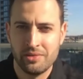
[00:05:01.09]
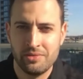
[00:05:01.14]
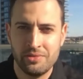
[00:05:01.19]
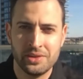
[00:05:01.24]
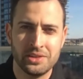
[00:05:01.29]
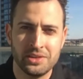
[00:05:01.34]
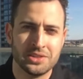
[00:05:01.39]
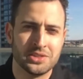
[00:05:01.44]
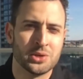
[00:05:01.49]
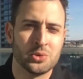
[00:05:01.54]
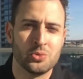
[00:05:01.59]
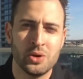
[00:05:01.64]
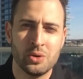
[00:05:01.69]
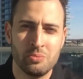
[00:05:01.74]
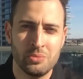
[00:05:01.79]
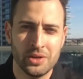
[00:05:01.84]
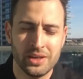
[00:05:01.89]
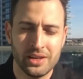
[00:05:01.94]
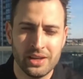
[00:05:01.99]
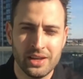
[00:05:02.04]
fitness
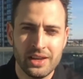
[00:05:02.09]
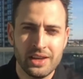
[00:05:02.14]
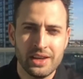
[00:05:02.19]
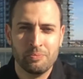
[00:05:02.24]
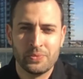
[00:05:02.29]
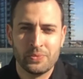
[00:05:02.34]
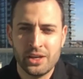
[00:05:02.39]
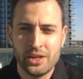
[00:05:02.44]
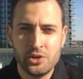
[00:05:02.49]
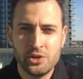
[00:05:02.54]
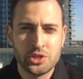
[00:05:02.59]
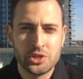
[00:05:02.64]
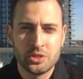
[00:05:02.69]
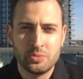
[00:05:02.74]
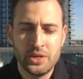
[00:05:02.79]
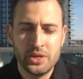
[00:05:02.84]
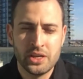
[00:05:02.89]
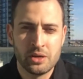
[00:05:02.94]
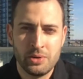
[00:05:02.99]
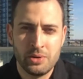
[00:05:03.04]
equipment. Can you just
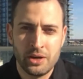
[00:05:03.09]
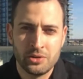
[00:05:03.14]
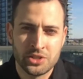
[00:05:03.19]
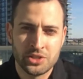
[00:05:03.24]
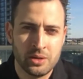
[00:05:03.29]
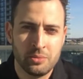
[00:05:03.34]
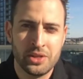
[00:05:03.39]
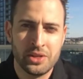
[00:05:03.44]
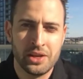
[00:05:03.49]
speak about some of the